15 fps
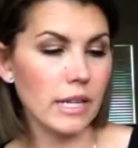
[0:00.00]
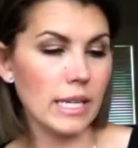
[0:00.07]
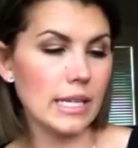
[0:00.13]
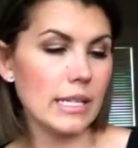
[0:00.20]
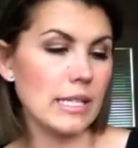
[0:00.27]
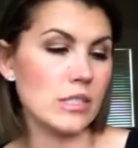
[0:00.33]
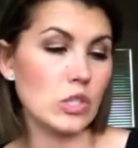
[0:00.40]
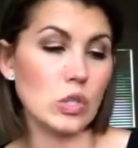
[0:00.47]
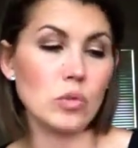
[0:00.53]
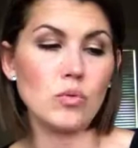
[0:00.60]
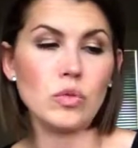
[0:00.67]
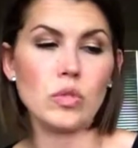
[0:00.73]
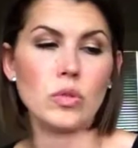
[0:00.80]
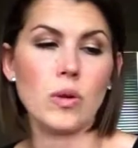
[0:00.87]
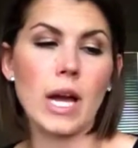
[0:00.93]
It is
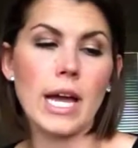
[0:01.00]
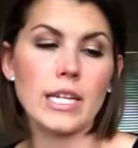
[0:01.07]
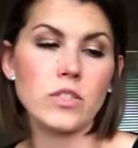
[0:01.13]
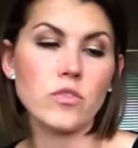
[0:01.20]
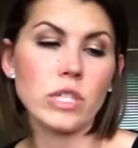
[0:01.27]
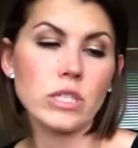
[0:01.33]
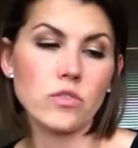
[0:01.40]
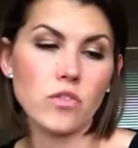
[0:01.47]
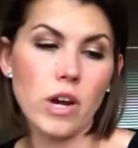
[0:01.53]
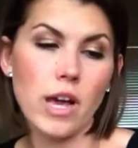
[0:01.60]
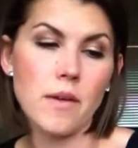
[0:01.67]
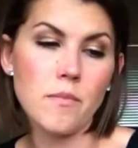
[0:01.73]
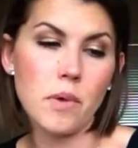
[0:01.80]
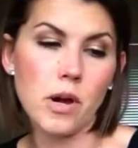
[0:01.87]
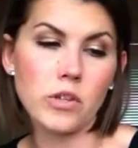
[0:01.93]
used to hydrate dry,
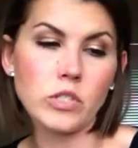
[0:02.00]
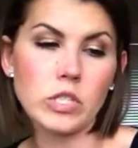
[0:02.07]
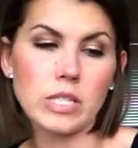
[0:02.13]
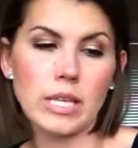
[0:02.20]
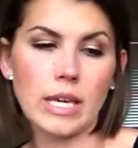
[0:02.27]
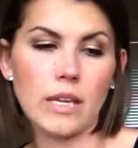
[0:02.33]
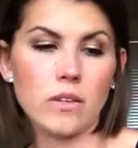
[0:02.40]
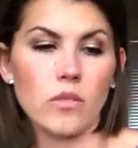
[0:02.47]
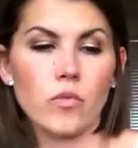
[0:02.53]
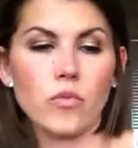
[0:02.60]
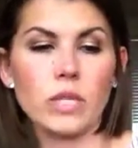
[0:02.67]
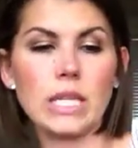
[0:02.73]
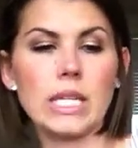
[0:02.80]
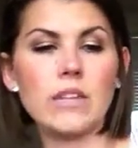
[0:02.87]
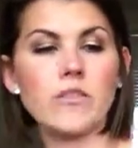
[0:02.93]
parched skin,
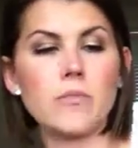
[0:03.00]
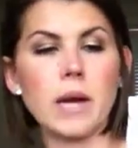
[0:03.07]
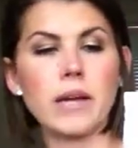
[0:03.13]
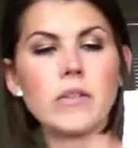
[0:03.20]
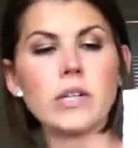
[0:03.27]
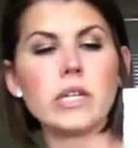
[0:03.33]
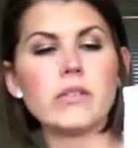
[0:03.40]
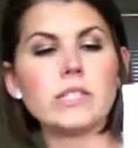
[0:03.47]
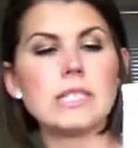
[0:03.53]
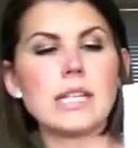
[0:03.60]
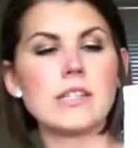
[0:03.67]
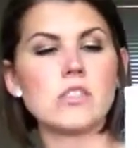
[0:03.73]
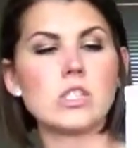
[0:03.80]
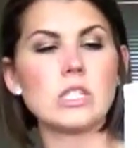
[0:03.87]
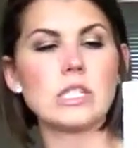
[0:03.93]
relieve minor
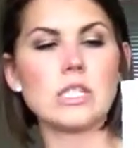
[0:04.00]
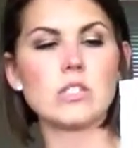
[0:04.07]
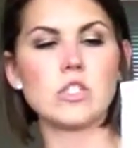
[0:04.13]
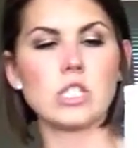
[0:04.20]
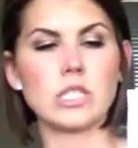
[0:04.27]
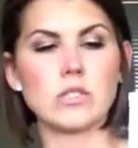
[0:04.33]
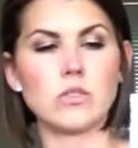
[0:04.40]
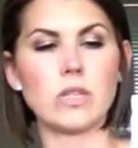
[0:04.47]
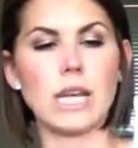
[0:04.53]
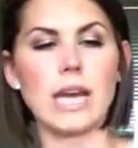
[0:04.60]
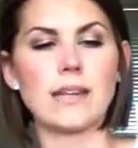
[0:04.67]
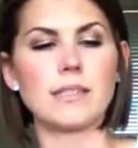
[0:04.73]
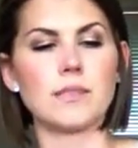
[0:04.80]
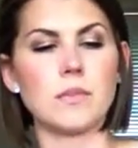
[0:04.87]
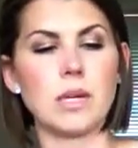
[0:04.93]
irritation and itching due to
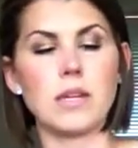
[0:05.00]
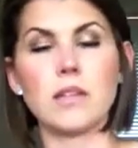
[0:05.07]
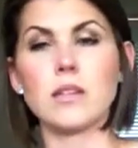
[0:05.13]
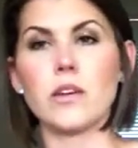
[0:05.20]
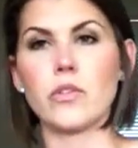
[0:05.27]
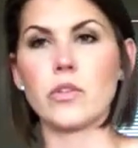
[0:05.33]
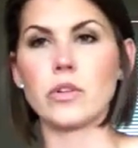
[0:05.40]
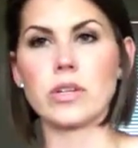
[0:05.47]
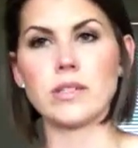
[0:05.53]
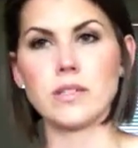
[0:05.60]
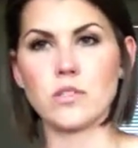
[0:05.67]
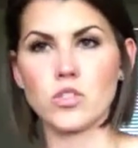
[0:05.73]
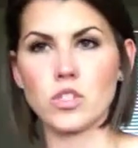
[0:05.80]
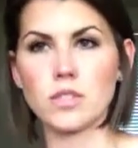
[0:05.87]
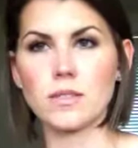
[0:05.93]
eczema and other
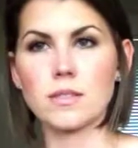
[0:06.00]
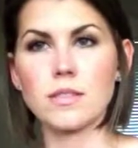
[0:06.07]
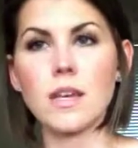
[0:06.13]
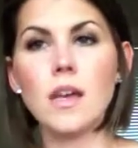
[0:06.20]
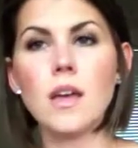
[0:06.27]
conditions.